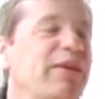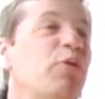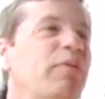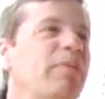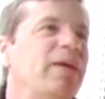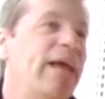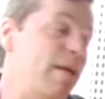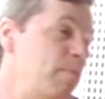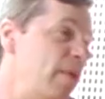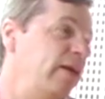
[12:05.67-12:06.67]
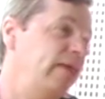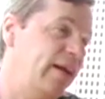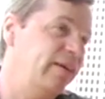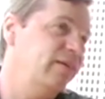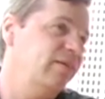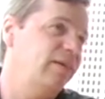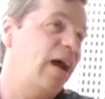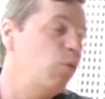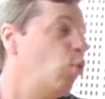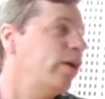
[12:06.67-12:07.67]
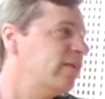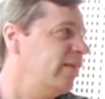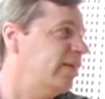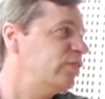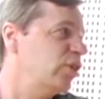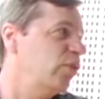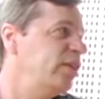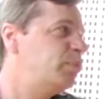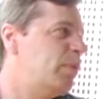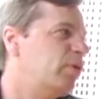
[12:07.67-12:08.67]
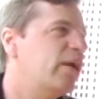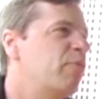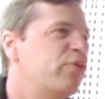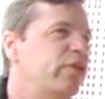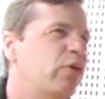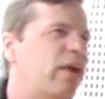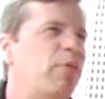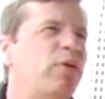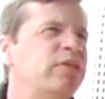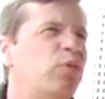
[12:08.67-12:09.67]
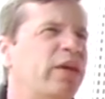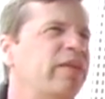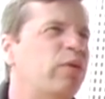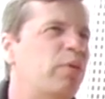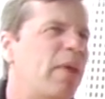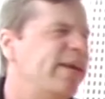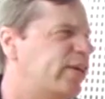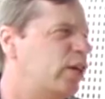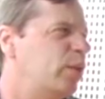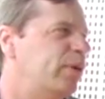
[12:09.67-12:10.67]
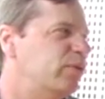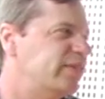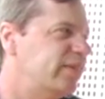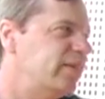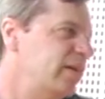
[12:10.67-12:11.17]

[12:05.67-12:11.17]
You would and I worked there, so these people would come through the door. I wasn't working there when Mike Kerben was there.